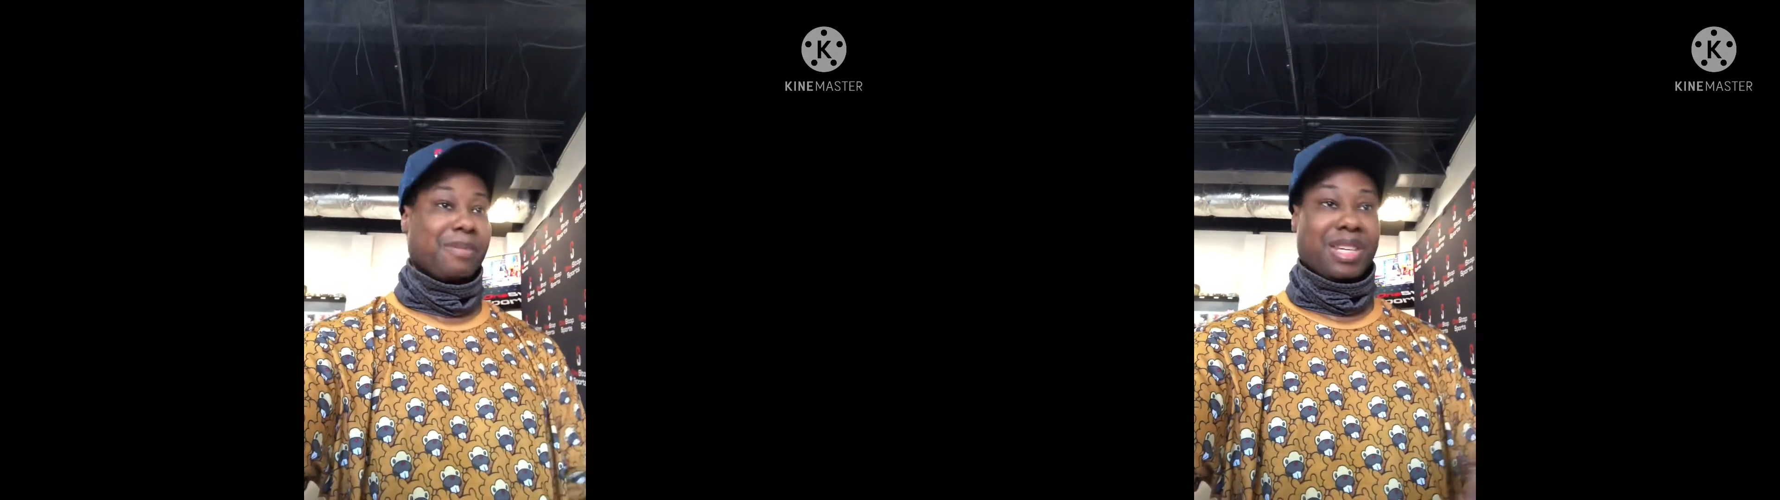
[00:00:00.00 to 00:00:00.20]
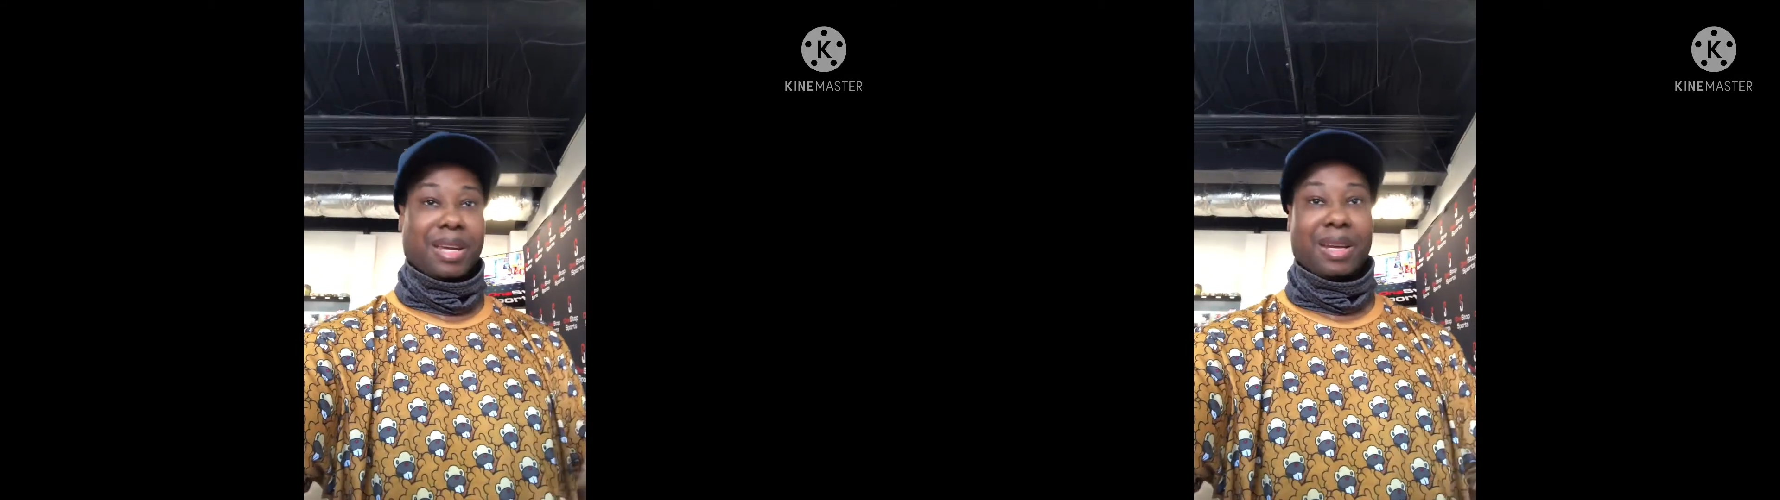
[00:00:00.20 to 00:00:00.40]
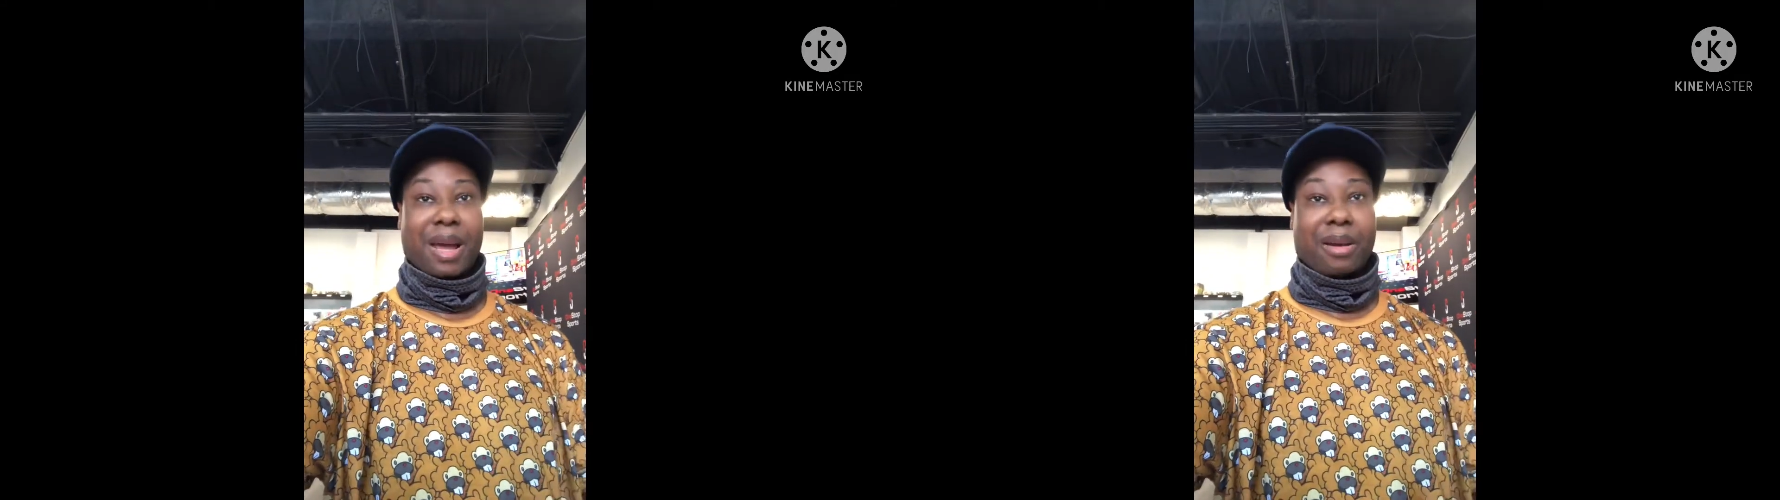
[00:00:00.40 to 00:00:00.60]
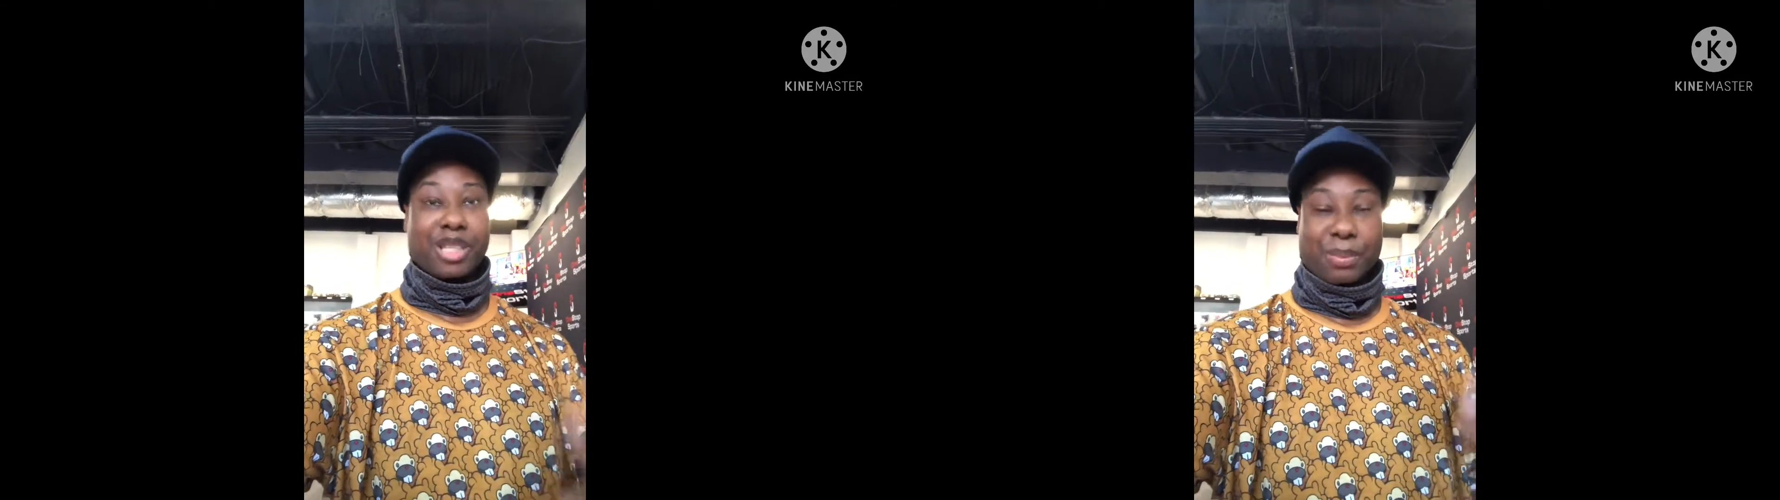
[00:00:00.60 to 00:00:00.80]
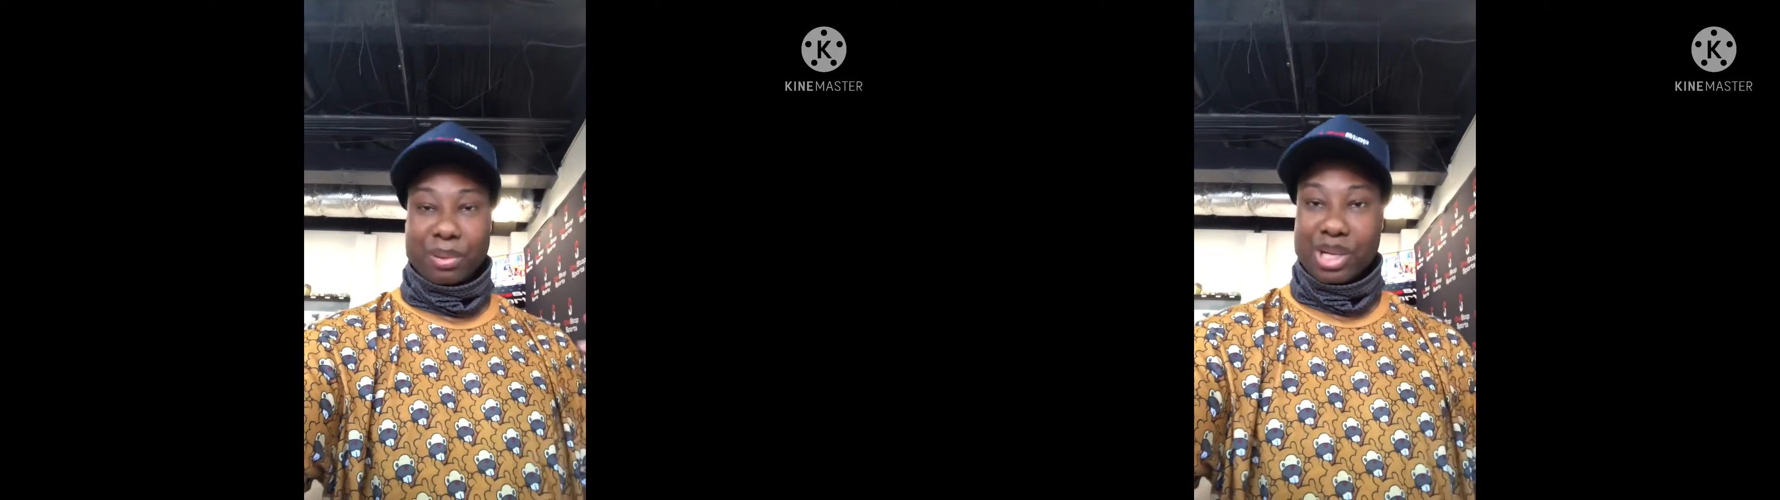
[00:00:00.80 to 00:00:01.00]
check it out.
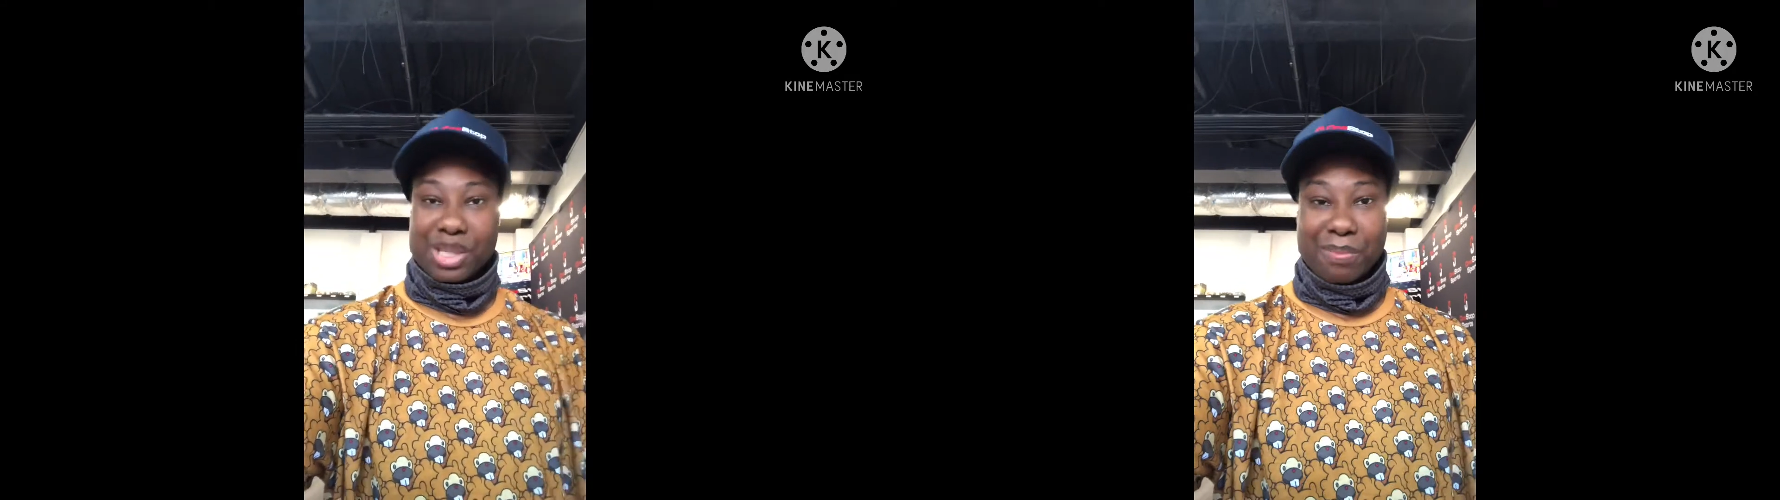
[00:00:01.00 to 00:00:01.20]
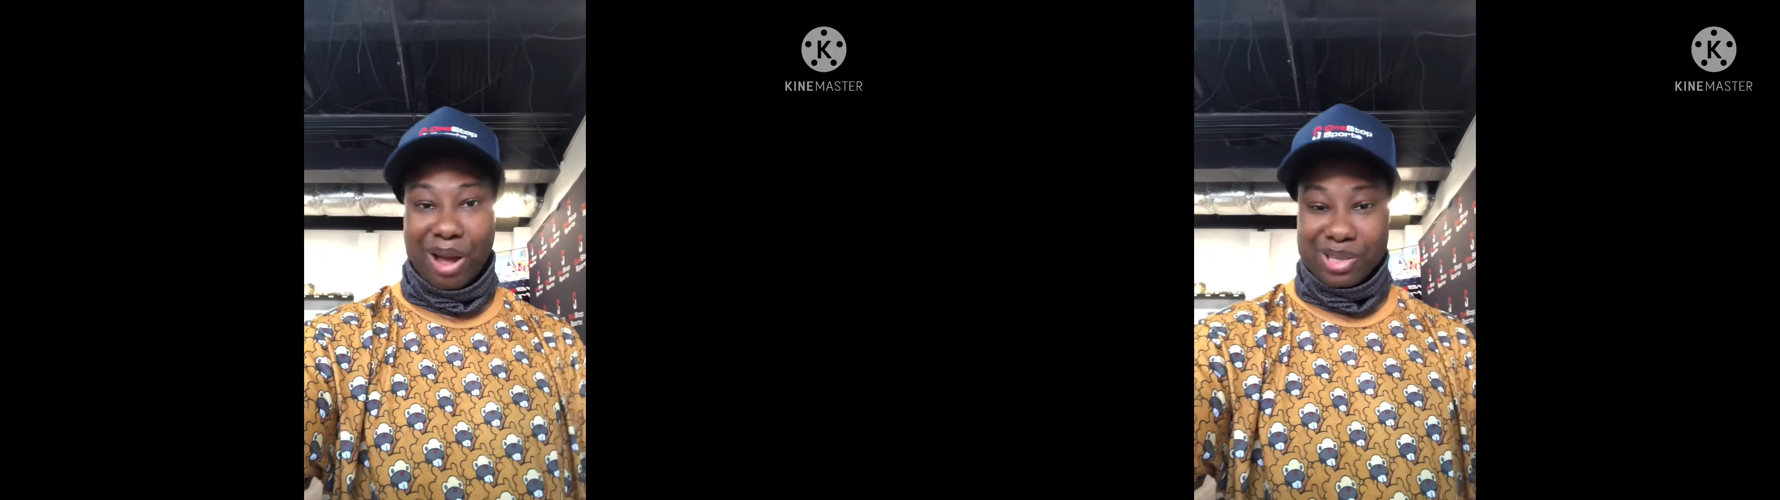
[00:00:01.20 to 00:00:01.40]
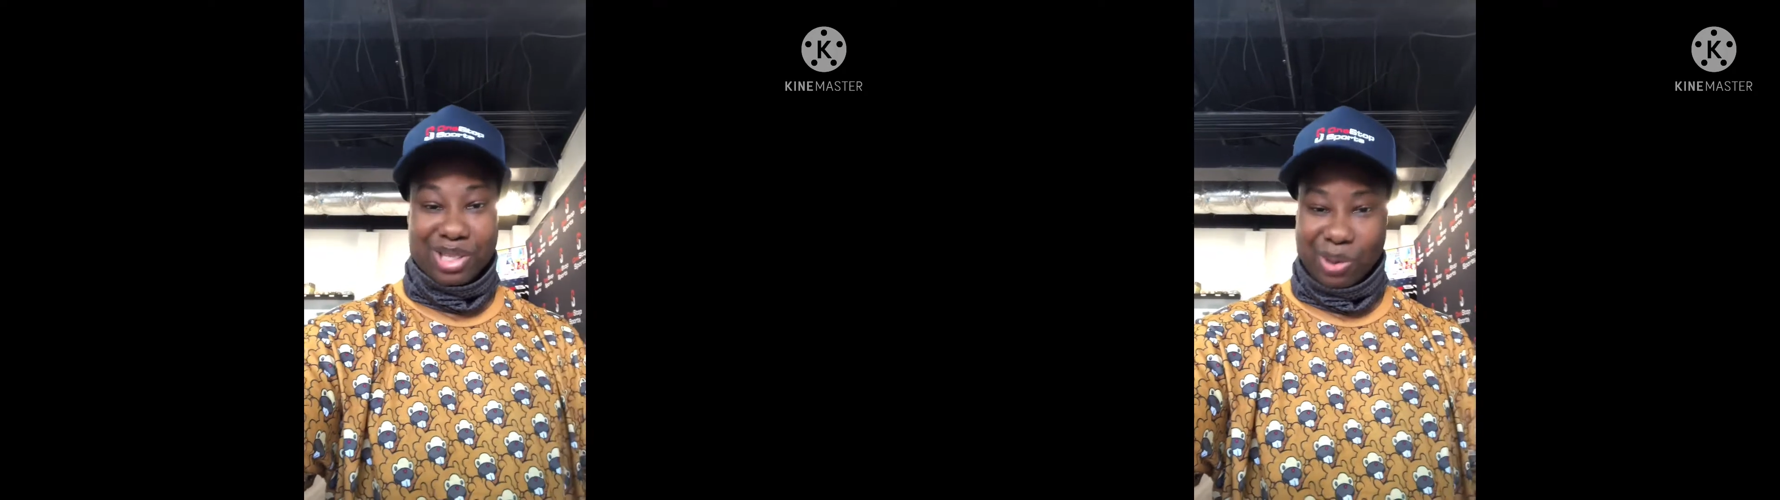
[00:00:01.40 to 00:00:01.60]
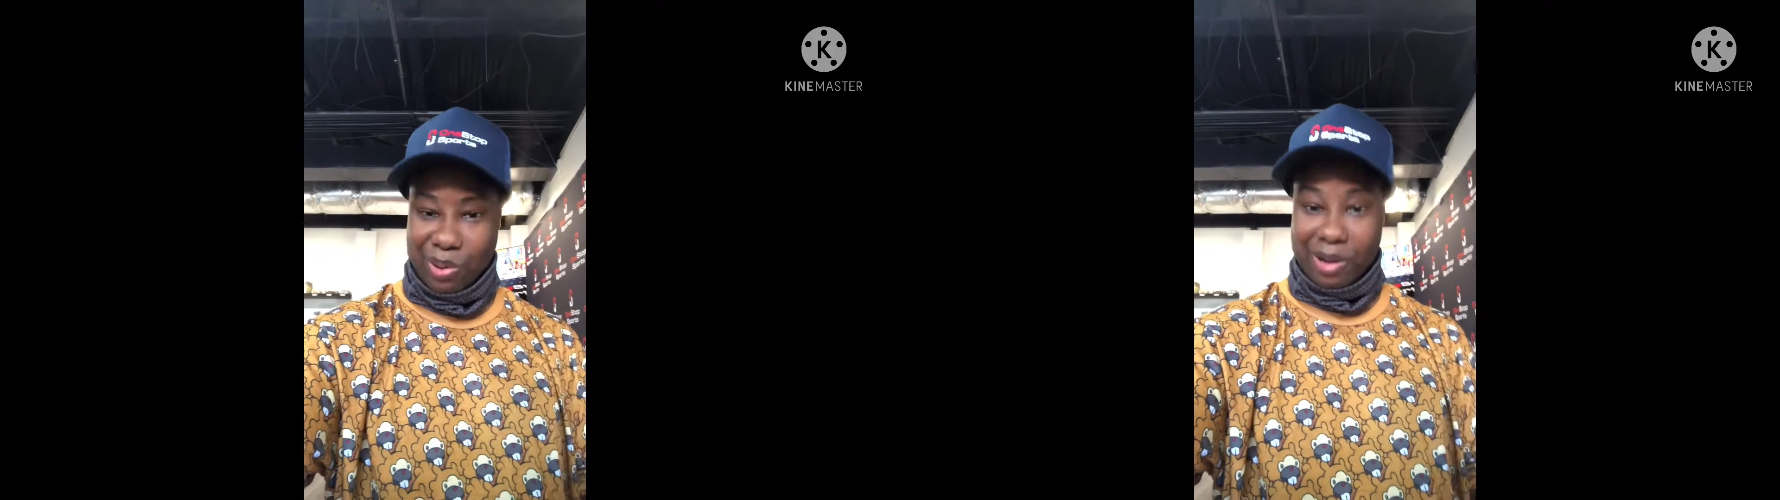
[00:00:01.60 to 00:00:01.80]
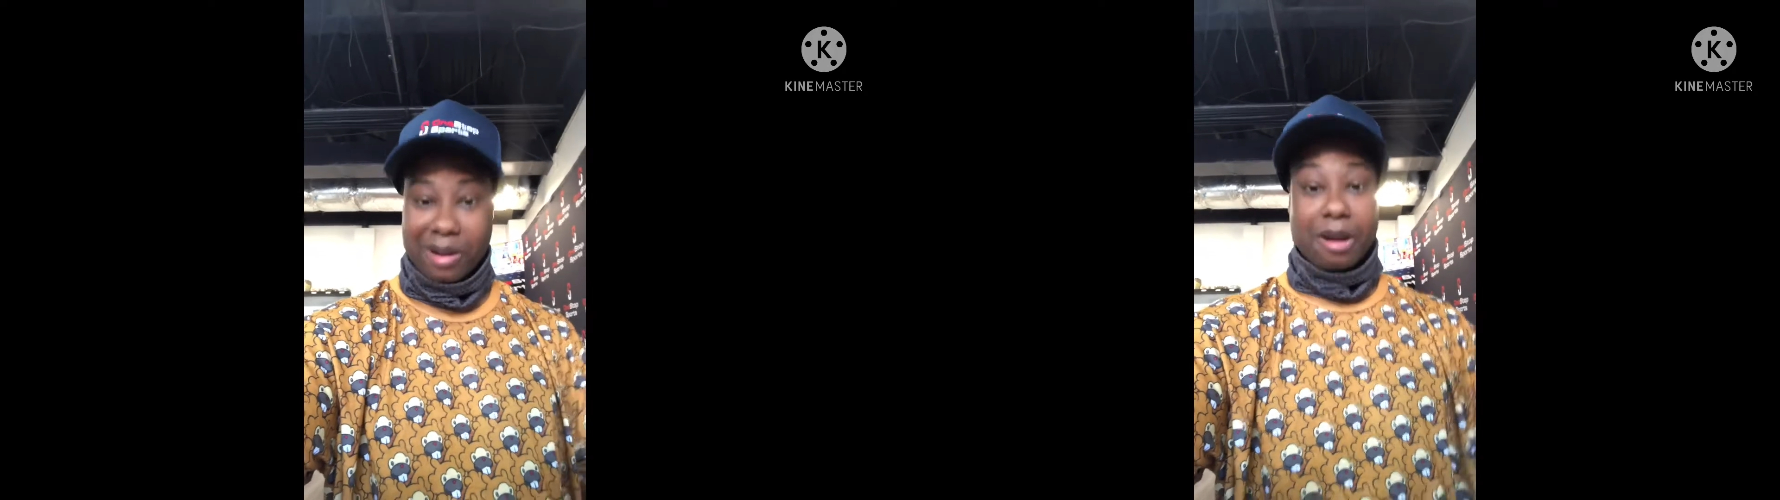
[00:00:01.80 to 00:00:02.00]
It's a pretty small
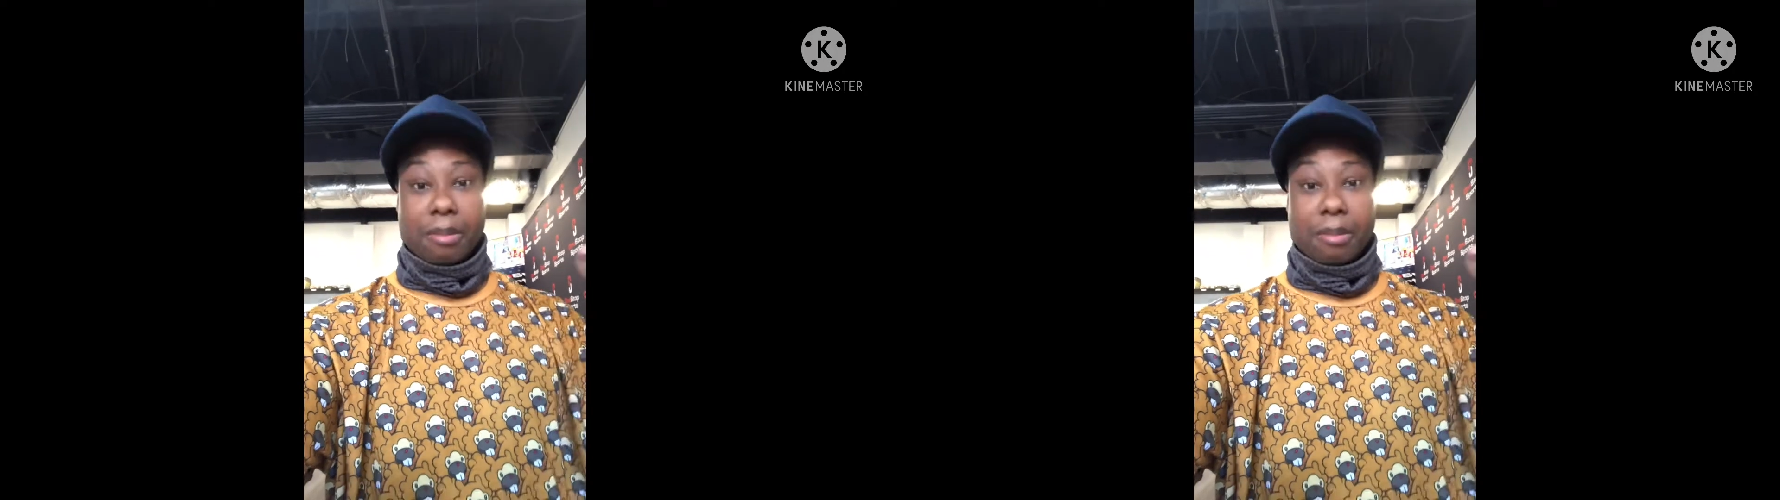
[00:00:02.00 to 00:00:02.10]
store,